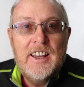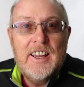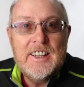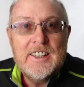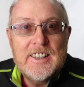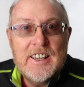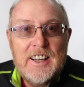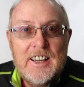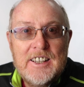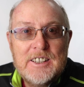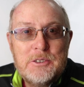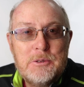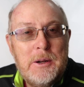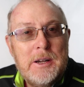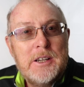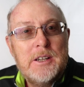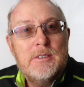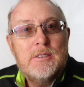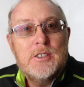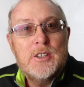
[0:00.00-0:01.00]
Hey guys,
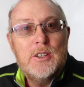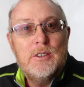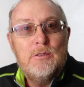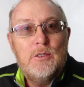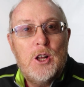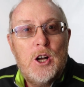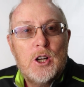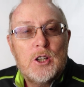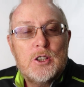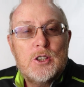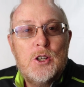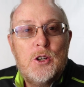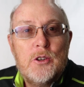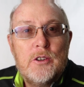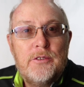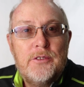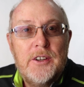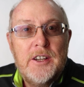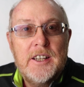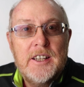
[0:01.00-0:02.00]
welcome to the vlog.
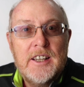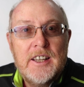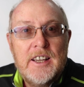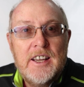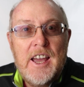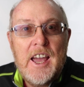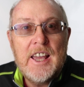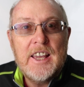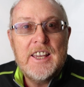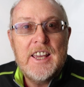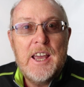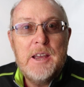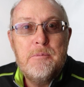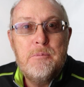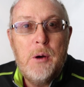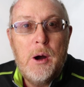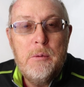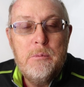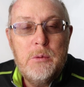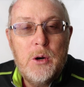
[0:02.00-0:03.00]
Tony Fitton here, aka
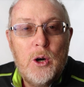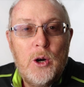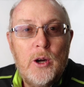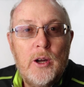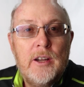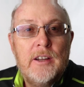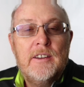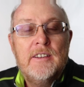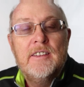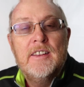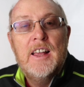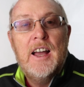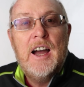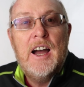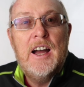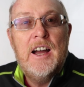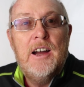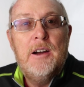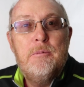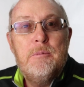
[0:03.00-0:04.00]
Pondboy.
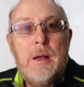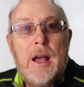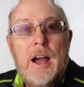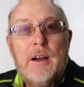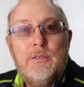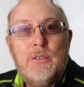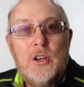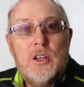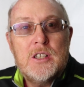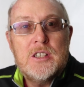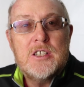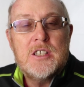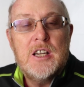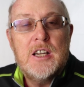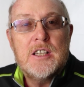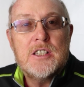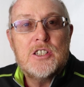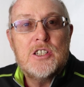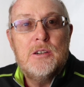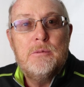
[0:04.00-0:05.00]
I've got
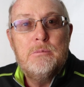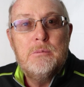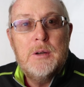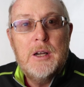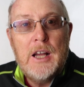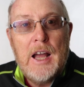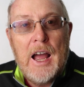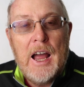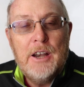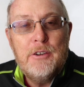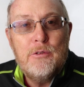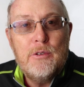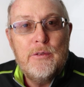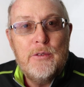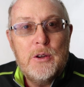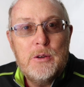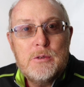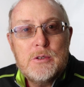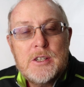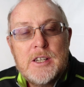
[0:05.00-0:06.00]
some hand
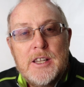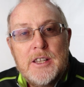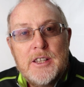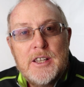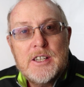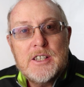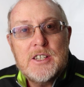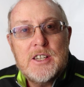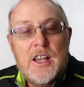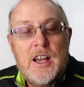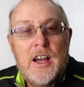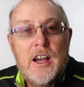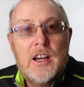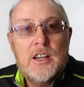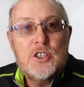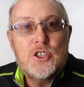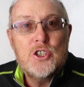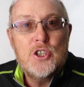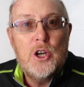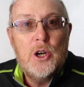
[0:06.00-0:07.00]
reviews in this
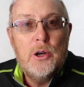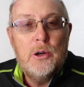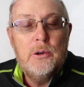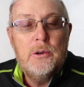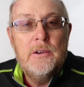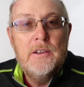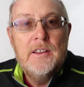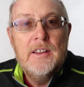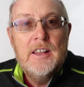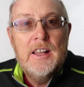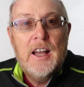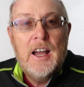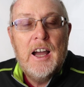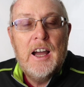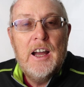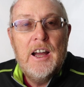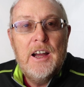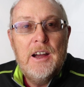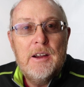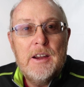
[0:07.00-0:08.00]
show.
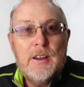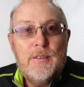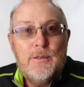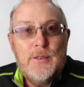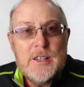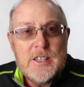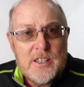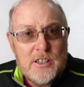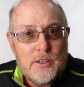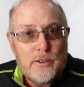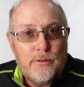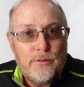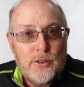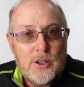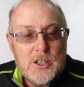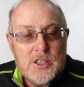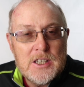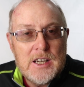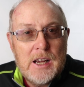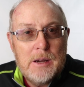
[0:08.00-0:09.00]
If this is your
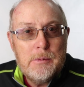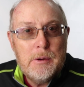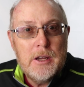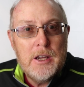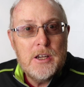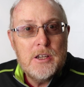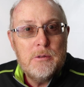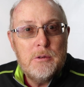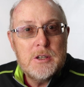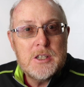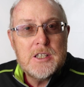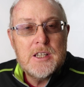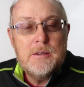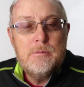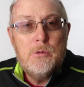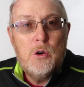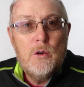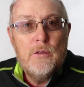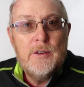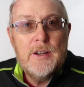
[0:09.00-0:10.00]
first time here and you want to see
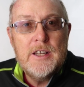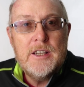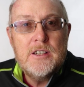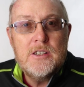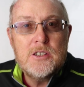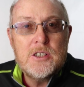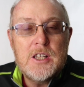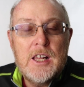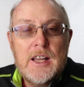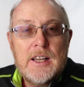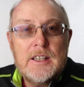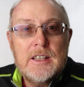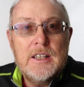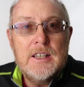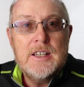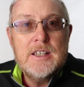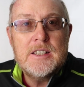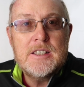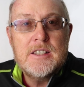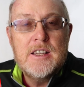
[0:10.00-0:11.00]
more videos like
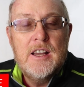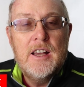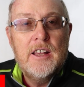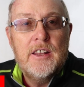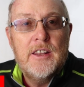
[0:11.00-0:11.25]
this,